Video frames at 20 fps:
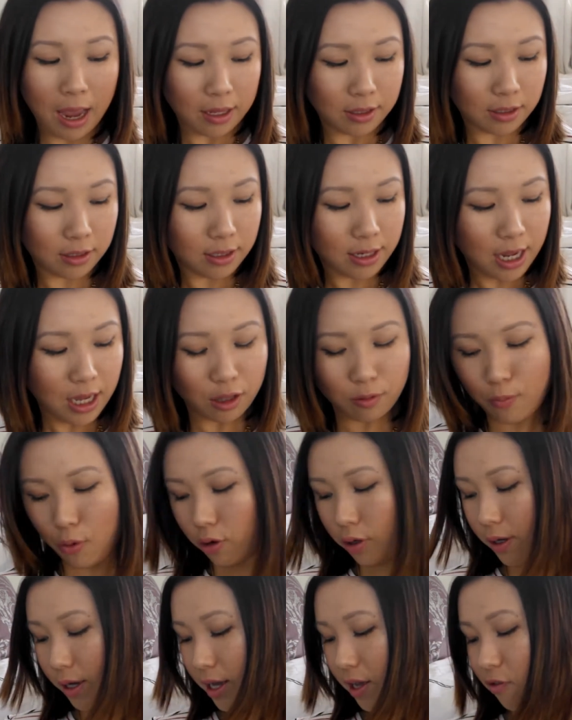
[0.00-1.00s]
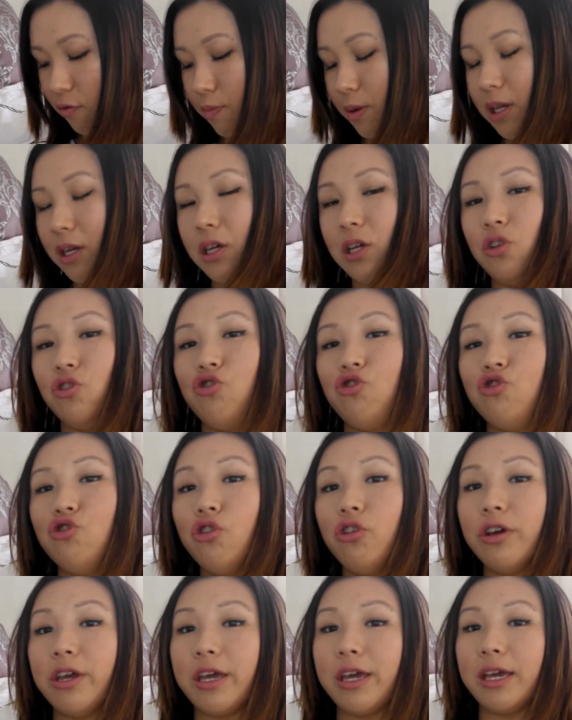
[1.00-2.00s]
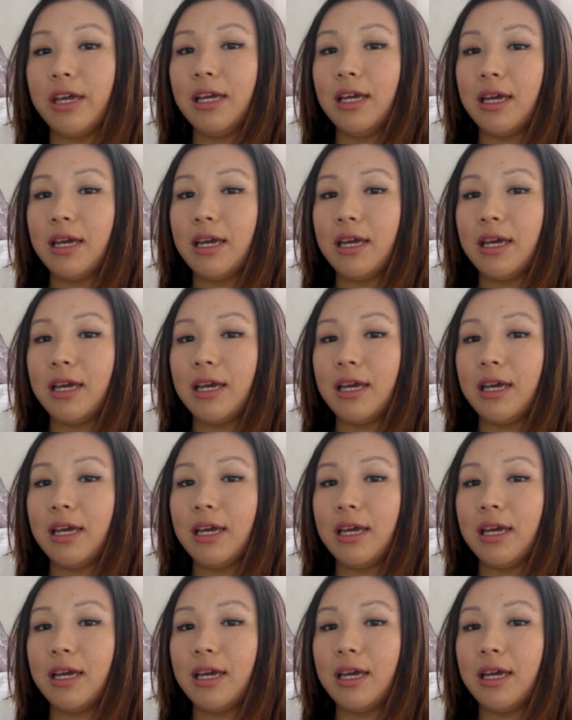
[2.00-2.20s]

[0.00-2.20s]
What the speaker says: The next product I have been enjoying